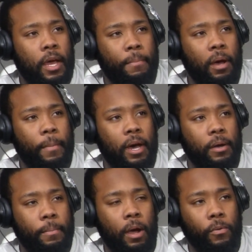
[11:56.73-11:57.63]
about
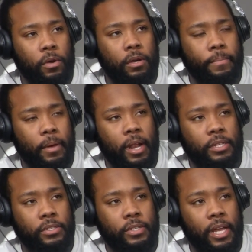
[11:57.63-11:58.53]
my, my real
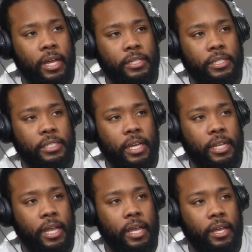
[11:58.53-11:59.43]
biological dad, she
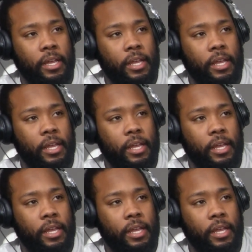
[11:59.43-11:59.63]
said that